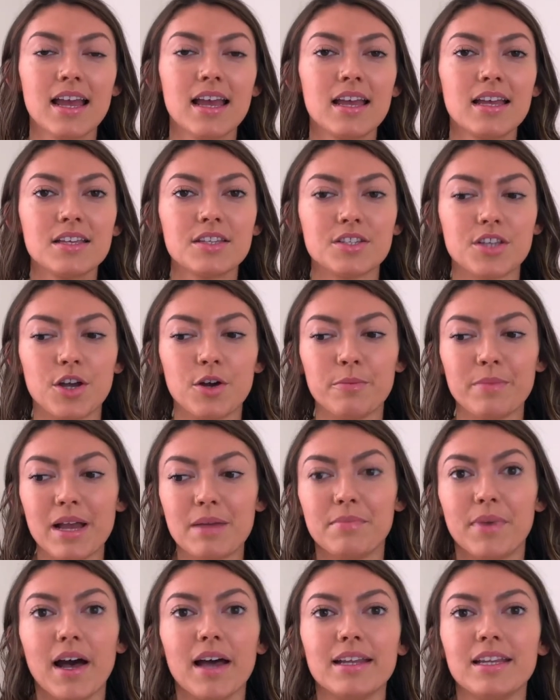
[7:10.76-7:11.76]
So my
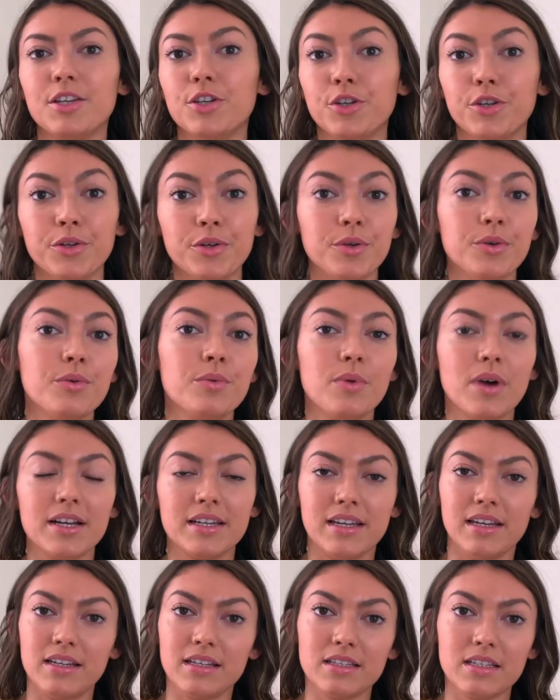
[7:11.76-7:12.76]
body knew what
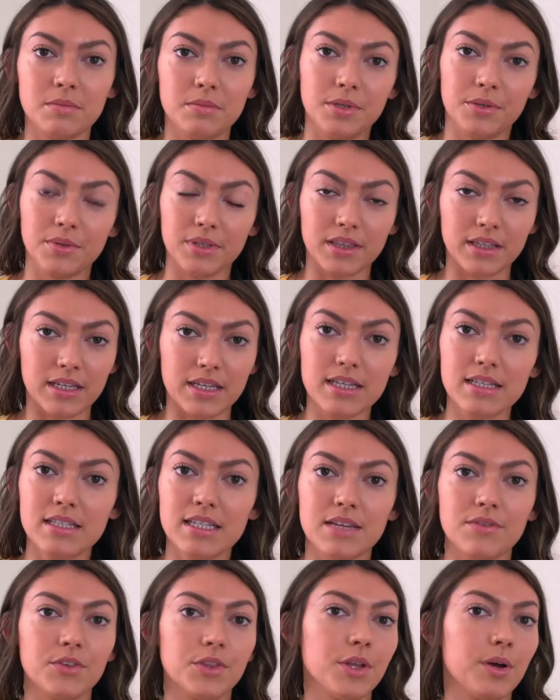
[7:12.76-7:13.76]
needed to be released,
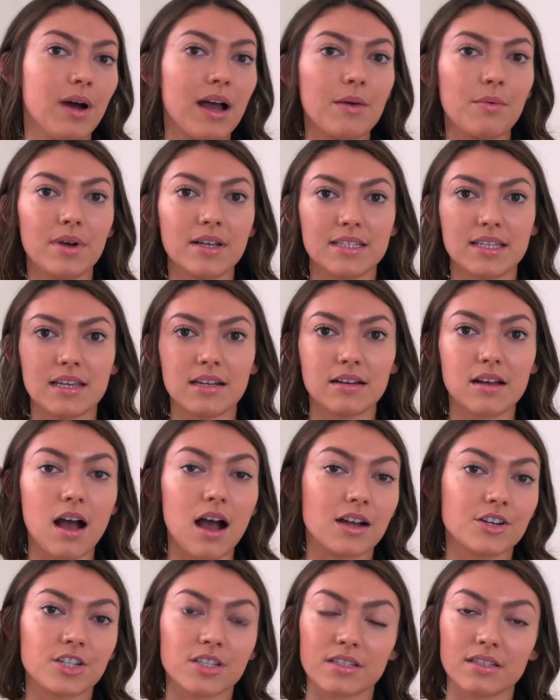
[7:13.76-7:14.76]
even though I wasn't
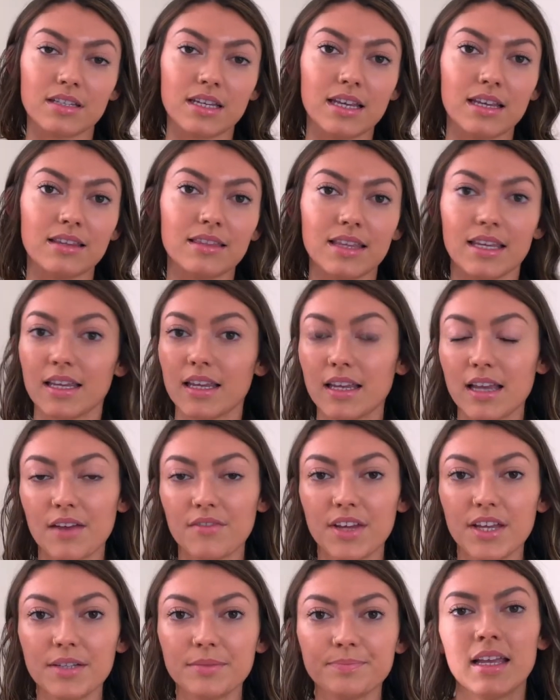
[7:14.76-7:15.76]
consciously thinking of
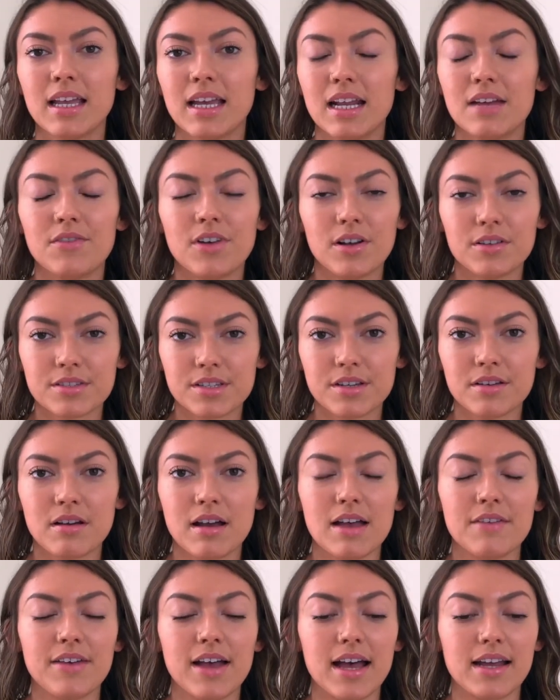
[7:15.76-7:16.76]
it. And I've also
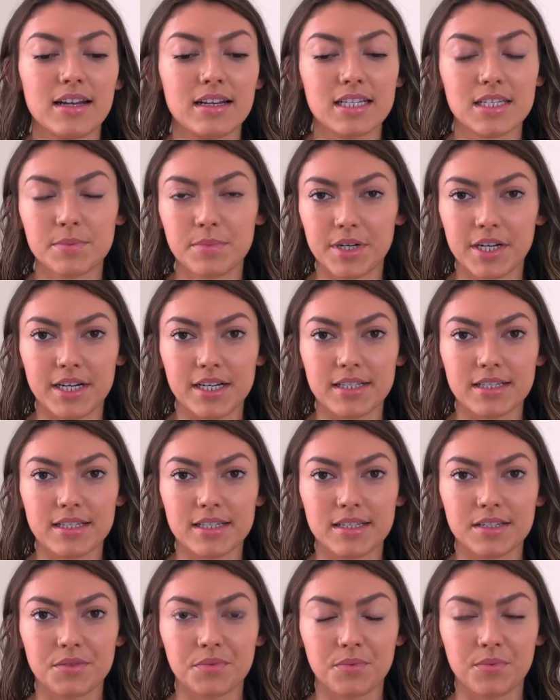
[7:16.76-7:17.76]
have had
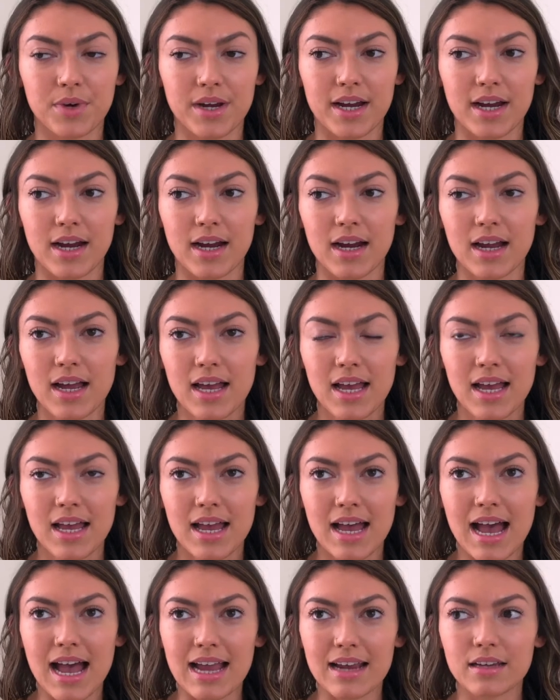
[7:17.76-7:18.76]
experiences where
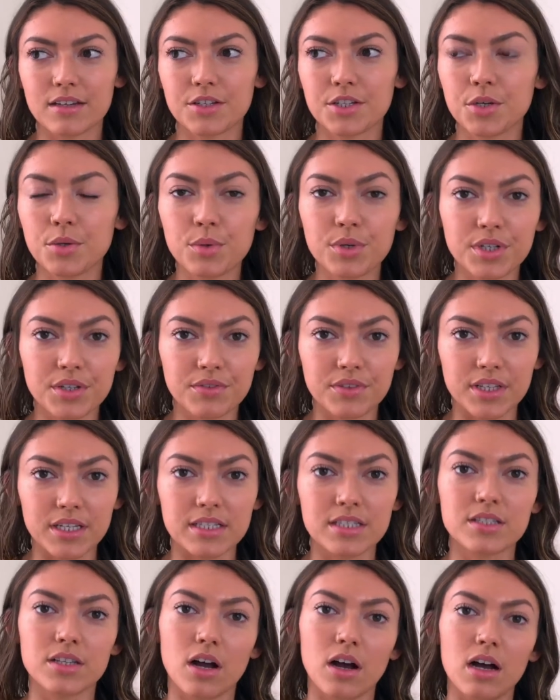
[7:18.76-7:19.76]
I intuitively
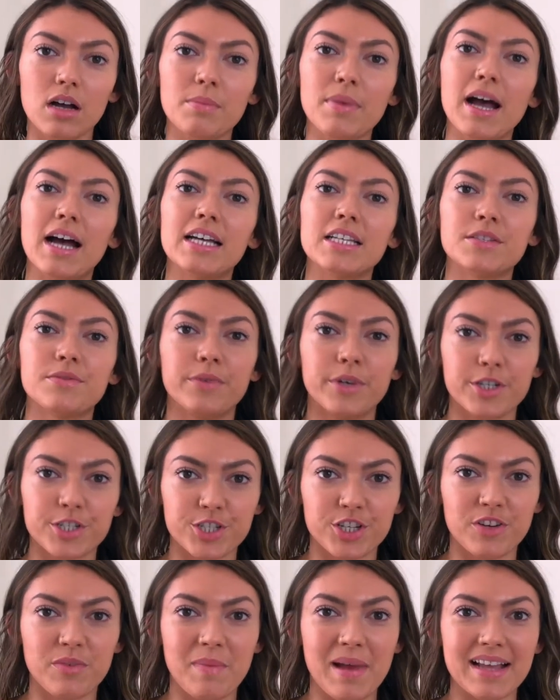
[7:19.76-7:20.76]
saw a past
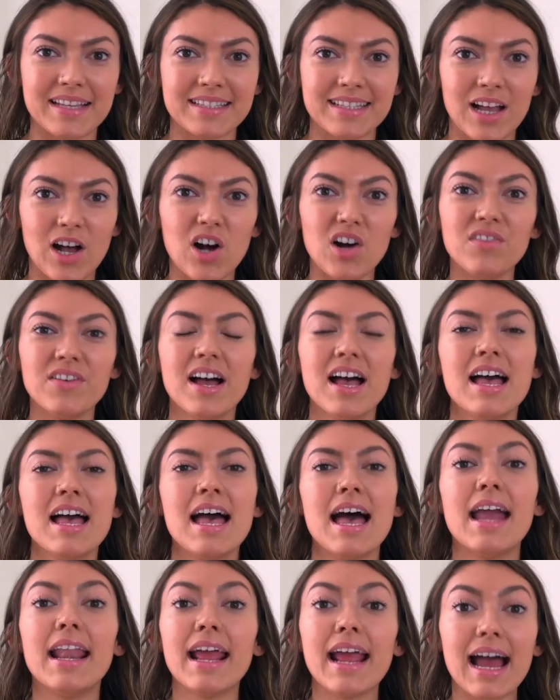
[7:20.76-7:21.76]
version of myself,
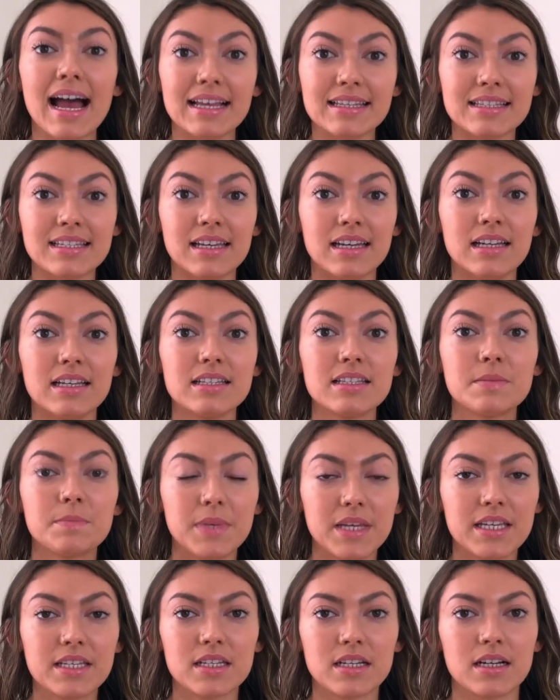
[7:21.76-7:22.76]
and I had to
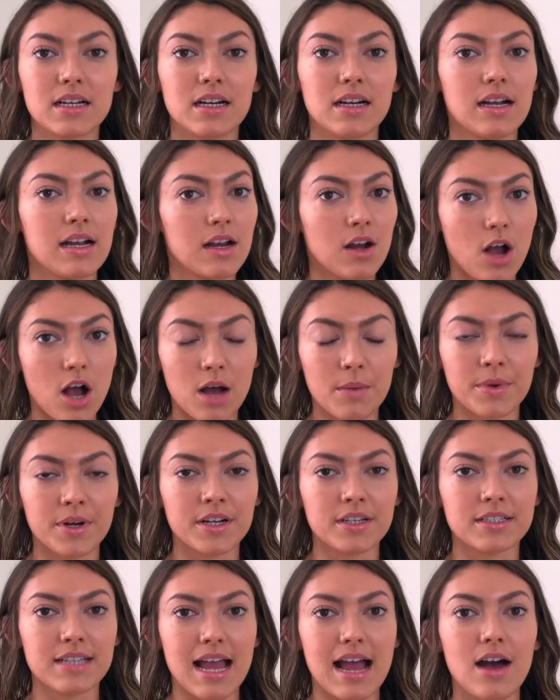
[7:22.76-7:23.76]
speak to her and calm
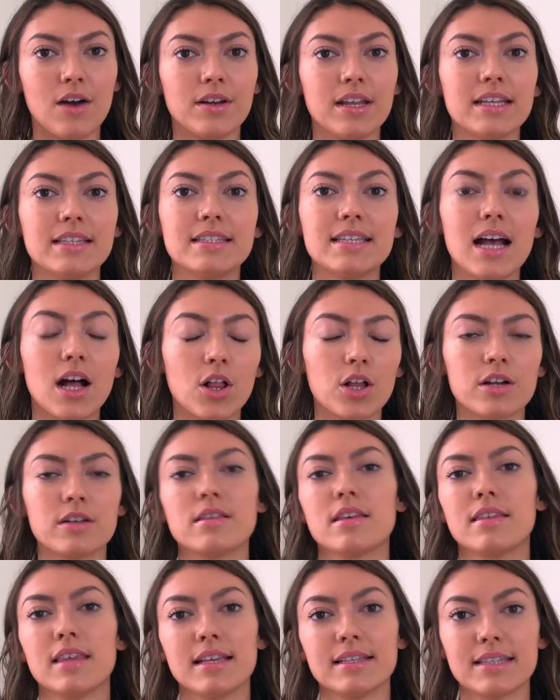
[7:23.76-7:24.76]
her down and tell her
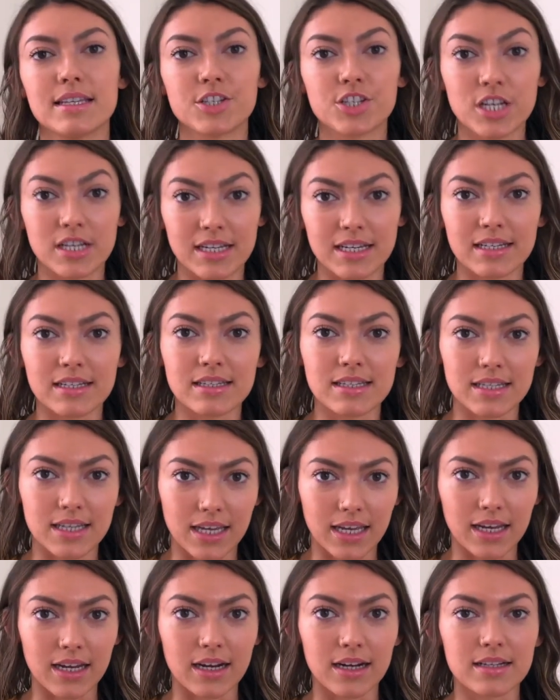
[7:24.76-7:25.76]
the things that she needed to
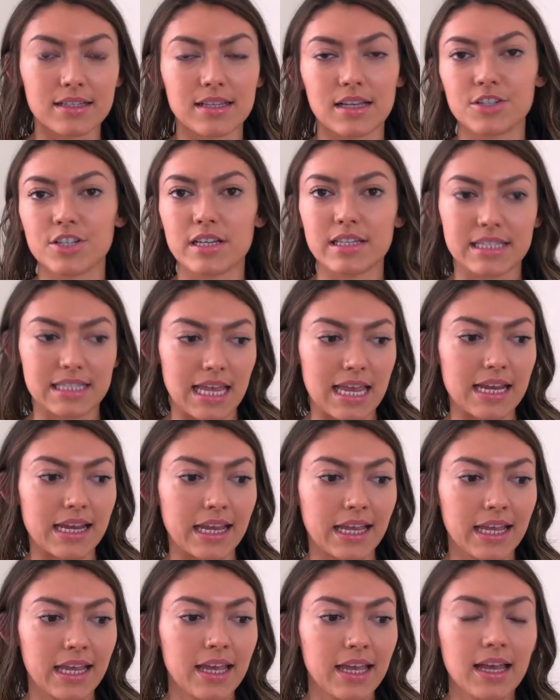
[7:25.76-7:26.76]
hear, such as like,
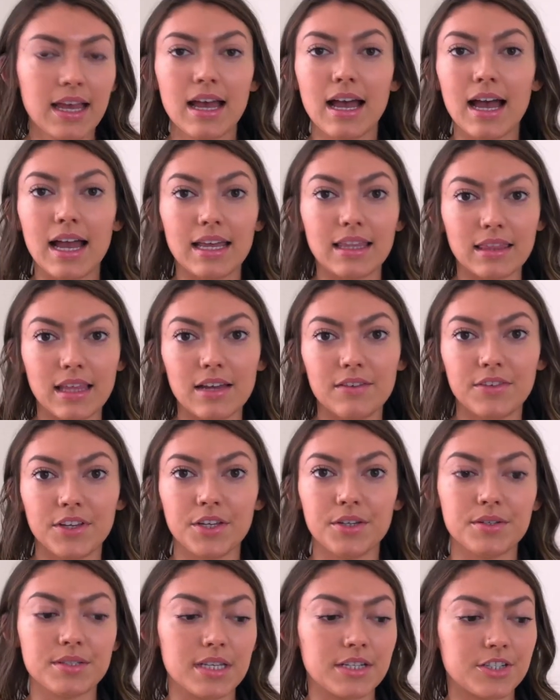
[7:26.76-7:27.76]
I love
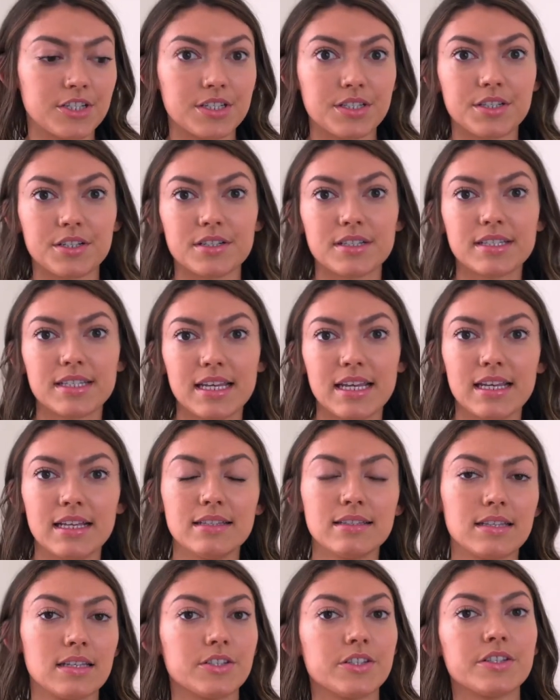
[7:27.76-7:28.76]
you, such as you're seen,
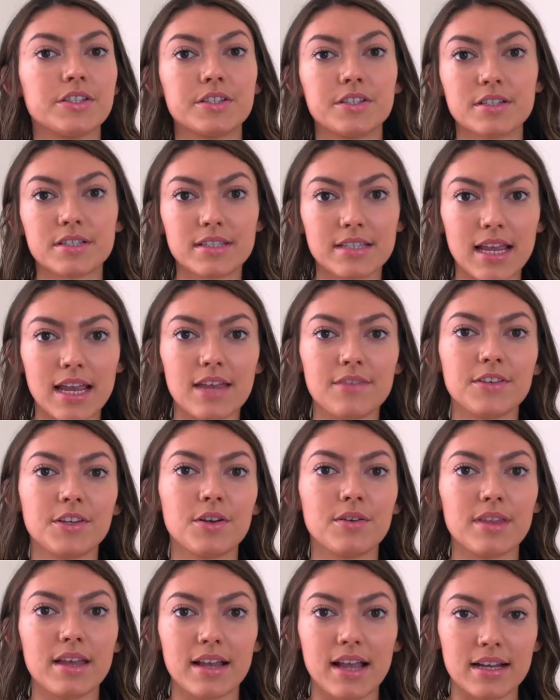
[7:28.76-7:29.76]
such as you're safe, you
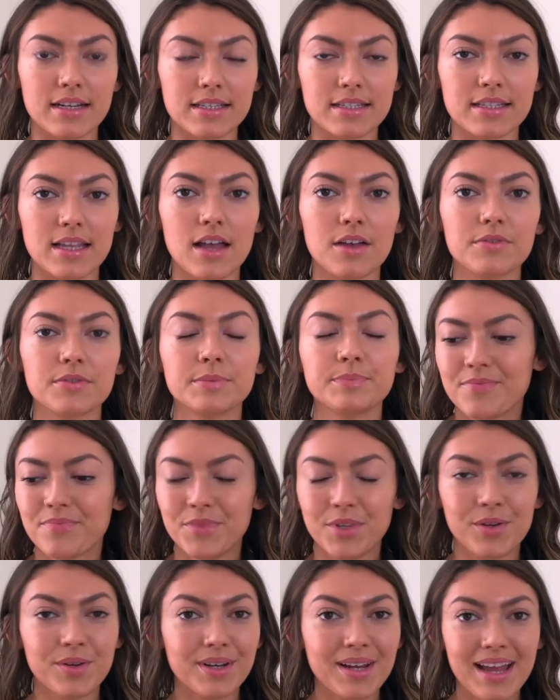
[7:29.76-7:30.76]
know, that kind of stuff.
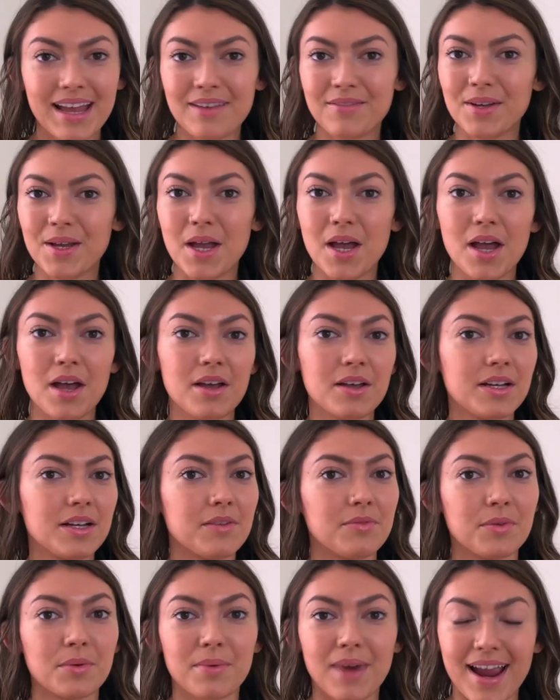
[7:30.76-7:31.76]
You can have a
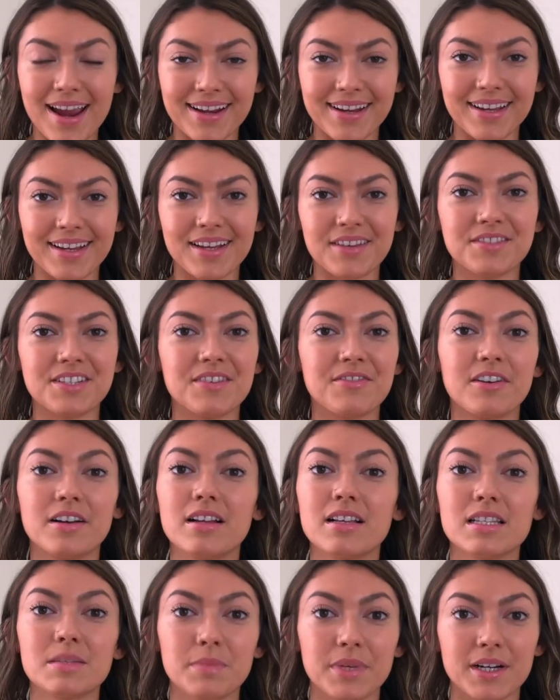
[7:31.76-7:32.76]
variety of different
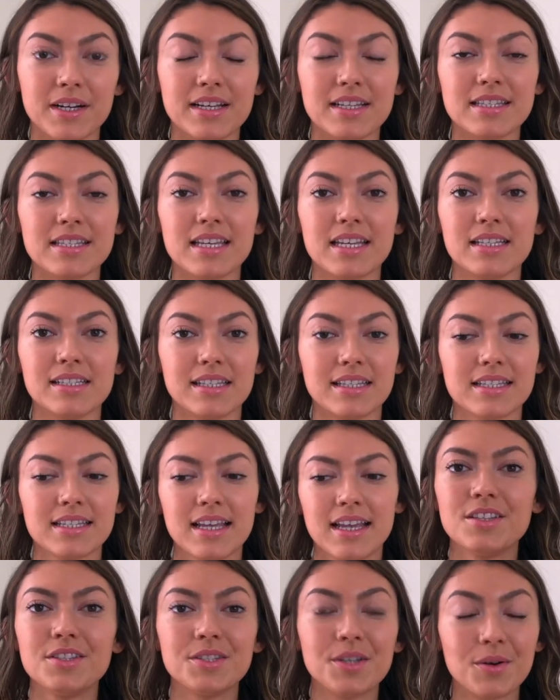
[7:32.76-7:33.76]
experiences.
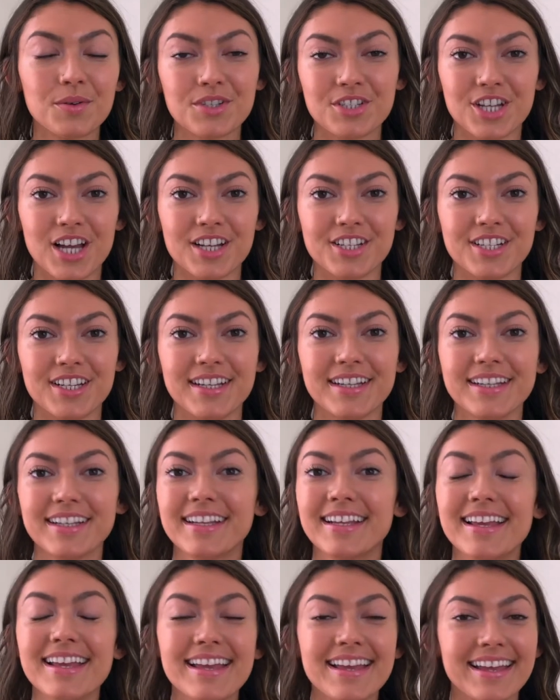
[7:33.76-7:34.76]
Don't judge it.
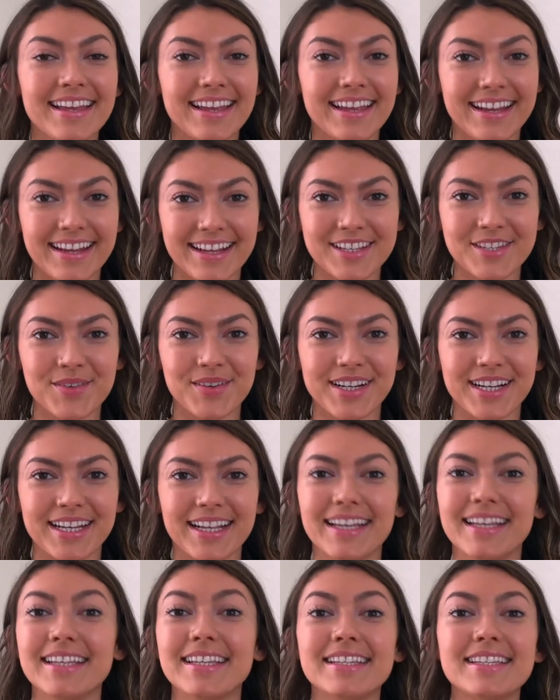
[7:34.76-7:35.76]
It is what it
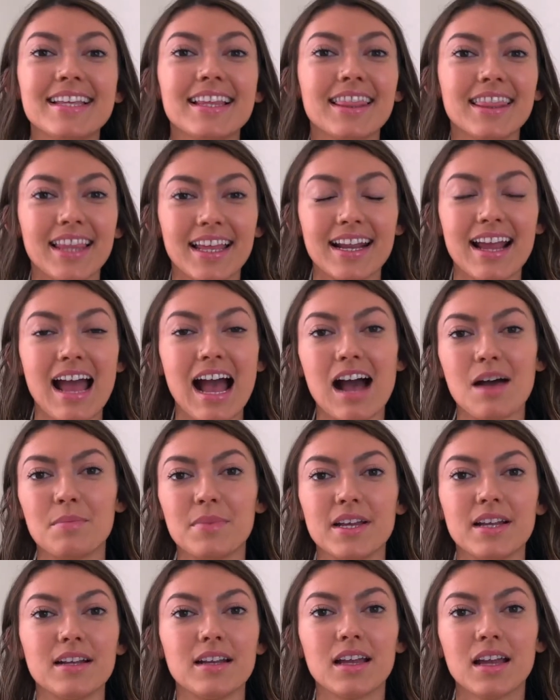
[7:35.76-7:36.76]
is. Let it
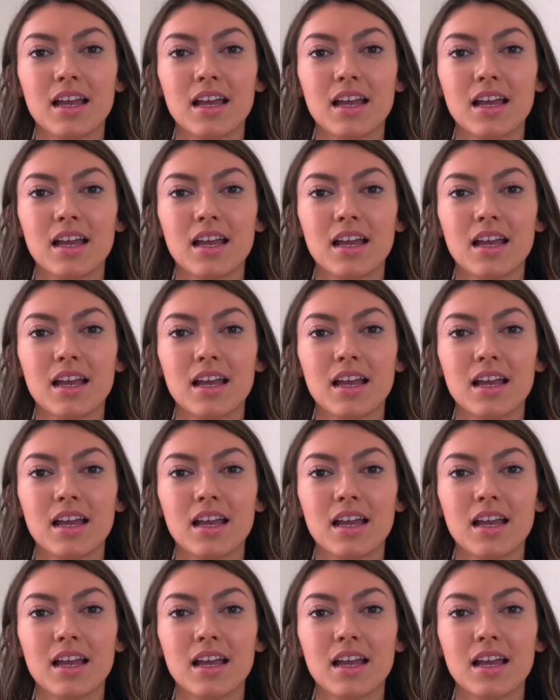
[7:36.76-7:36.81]
happen.